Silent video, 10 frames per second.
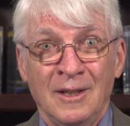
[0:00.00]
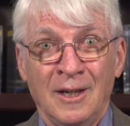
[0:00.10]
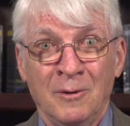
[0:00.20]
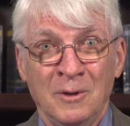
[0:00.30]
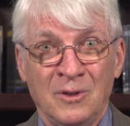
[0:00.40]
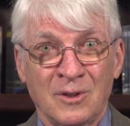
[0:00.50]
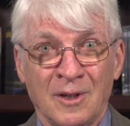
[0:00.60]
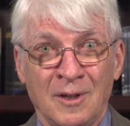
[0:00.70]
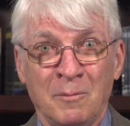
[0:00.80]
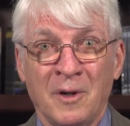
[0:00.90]
And we just
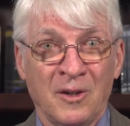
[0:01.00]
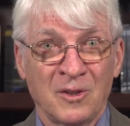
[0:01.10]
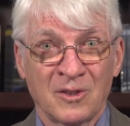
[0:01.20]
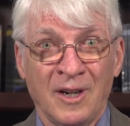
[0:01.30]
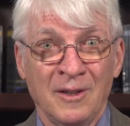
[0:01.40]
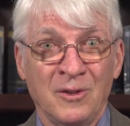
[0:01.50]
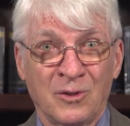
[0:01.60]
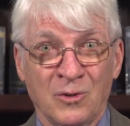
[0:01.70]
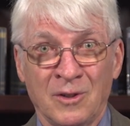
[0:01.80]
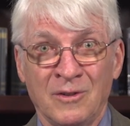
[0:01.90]
kind of by our silence
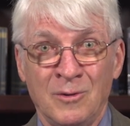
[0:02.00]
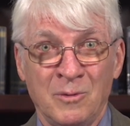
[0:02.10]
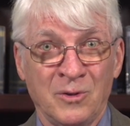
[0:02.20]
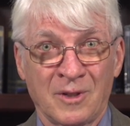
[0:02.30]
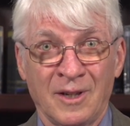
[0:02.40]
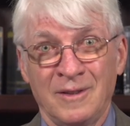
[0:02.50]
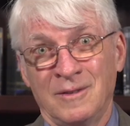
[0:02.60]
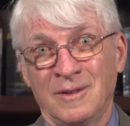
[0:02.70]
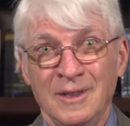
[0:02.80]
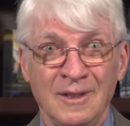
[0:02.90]
sort of almost kind
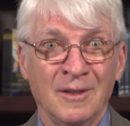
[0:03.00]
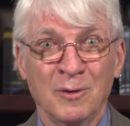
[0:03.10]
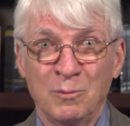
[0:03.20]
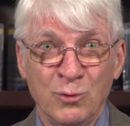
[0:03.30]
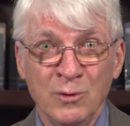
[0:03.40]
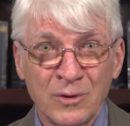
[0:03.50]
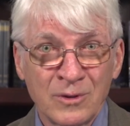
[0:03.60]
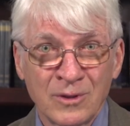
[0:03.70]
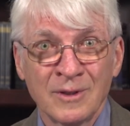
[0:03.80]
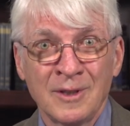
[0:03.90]
of give approval
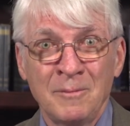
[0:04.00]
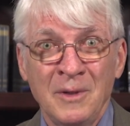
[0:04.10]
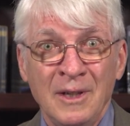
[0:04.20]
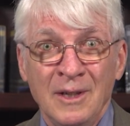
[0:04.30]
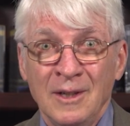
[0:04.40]
to them.